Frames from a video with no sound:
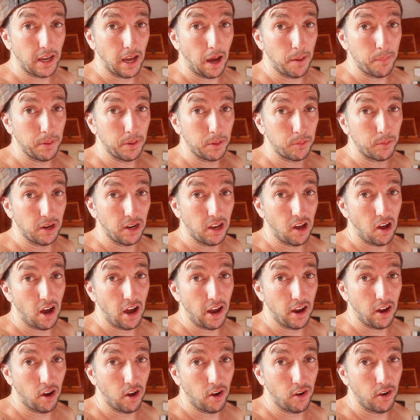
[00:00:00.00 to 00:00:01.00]
couple of
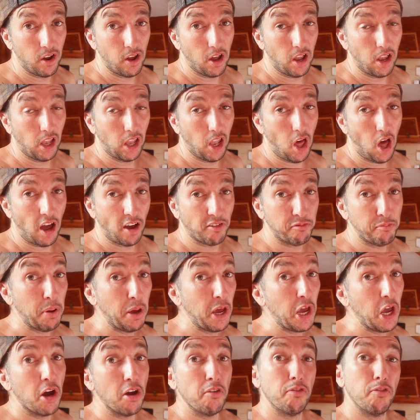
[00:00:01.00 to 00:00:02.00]
Rely-On Life
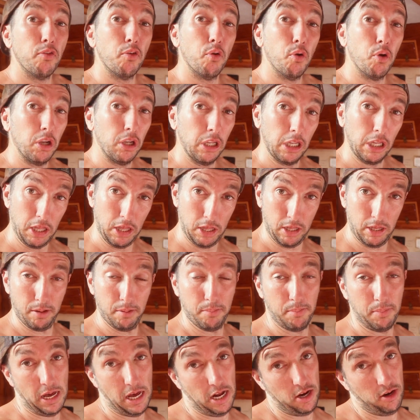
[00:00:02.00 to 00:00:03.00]
PO4
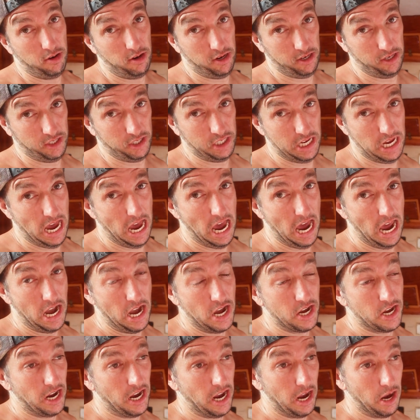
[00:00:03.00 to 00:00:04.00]
lithium batteries,
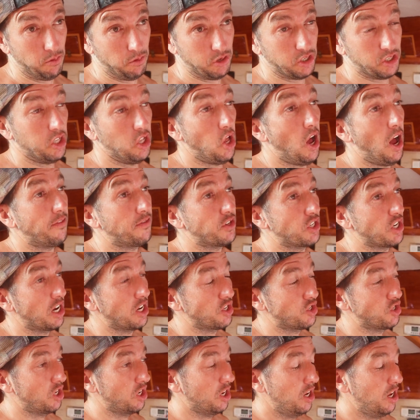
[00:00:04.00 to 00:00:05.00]
and it was
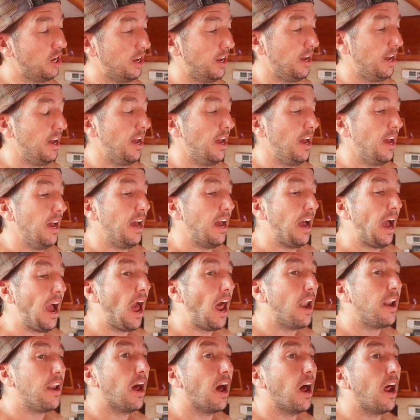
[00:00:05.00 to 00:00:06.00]
life-changing.
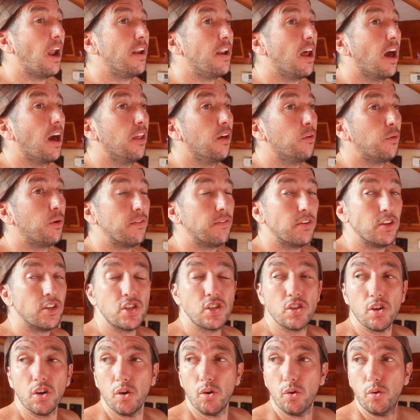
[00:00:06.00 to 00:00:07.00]
And now that we've
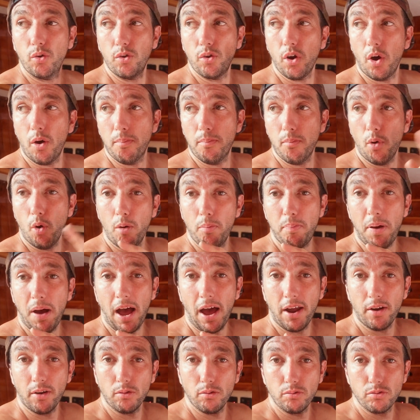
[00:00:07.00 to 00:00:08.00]
installed more
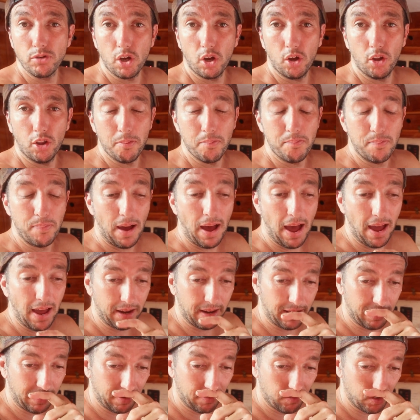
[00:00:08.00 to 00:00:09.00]
panels on the
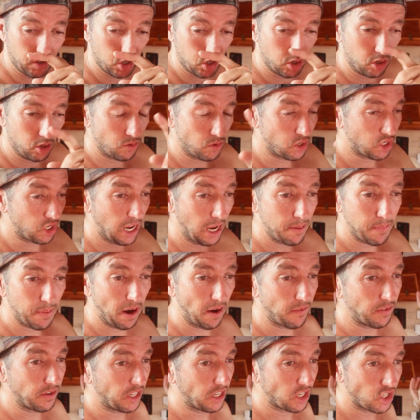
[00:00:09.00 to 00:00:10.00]
back, we should keep
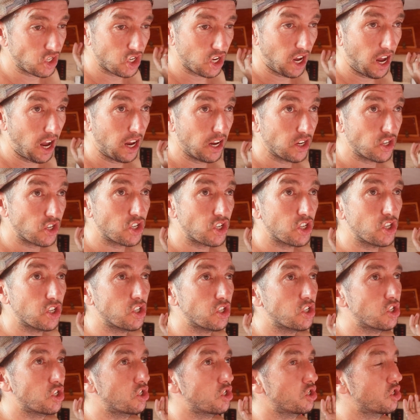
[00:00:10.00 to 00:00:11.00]
everything charged
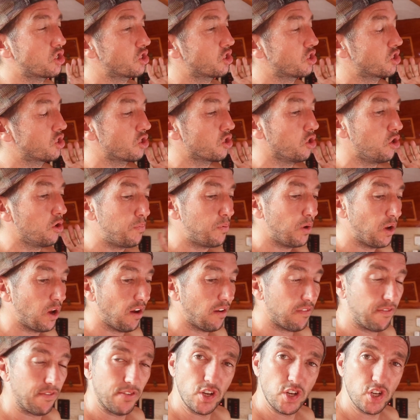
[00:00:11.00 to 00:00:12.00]
super
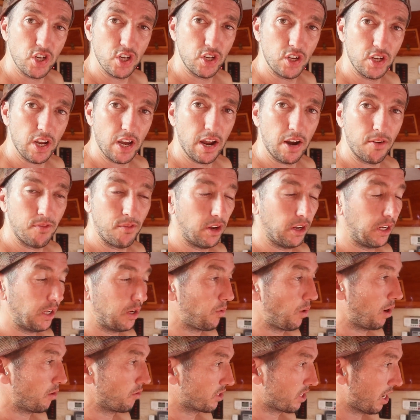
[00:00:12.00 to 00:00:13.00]
efficient and really
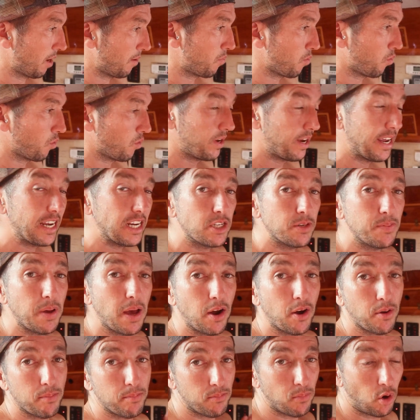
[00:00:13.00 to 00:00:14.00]
well done, but we need to be
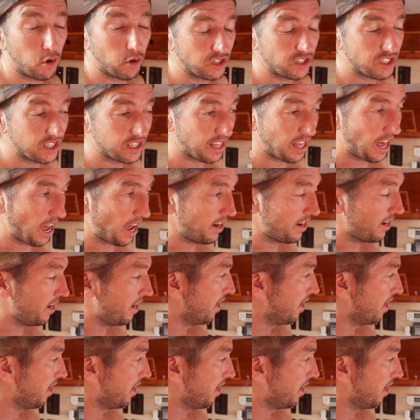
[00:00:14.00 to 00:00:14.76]
able to monitor that.